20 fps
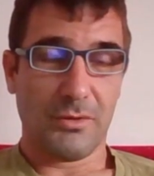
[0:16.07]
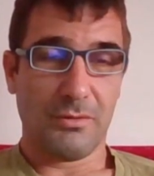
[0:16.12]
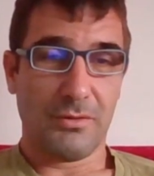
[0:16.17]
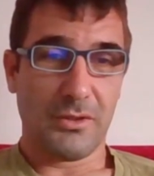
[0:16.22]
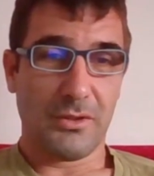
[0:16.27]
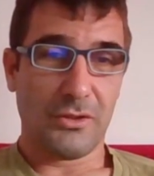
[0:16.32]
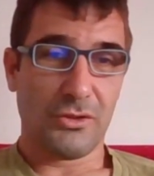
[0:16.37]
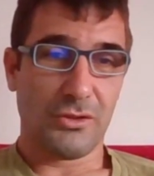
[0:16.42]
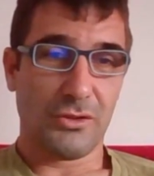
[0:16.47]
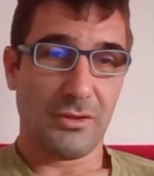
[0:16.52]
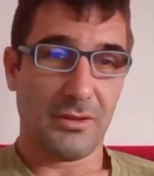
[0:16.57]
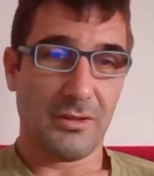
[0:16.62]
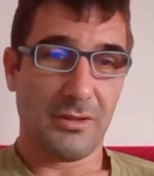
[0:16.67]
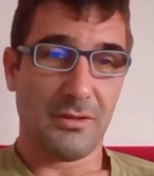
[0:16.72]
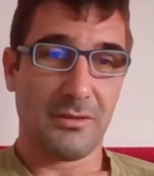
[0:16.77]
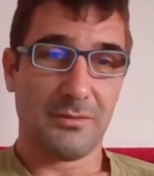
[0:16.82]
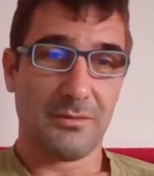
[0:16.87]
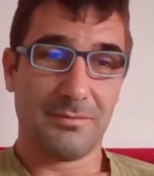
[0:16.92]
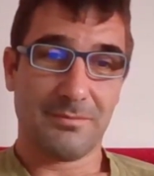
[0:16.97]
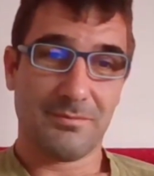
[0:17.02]

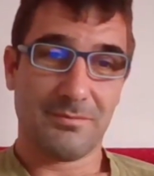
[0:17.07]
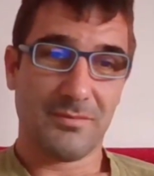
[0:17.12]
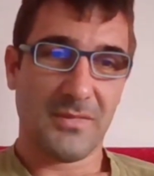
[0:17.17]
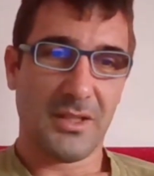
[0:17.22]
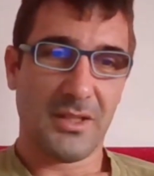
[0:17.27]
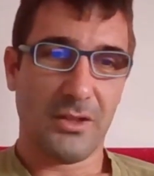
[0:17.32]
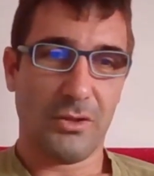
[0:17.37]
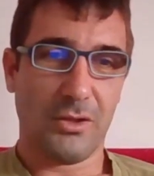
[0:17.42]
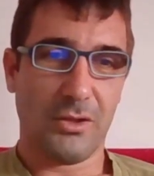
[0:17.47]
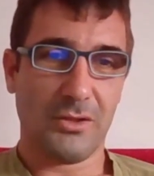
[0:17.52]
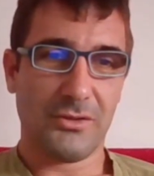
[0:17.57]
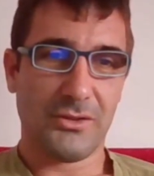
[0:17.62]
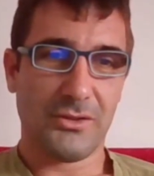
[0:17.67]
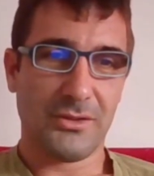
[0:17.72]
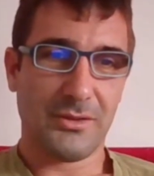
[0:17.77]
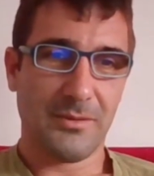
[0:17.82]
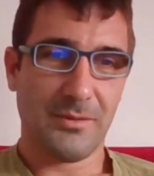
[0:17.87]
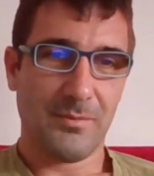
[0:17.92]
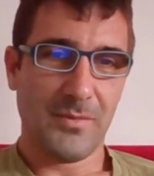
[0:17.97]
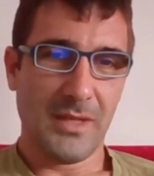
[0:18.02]
professional
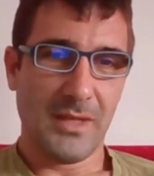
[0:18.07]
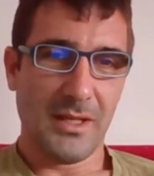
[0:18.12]
loss.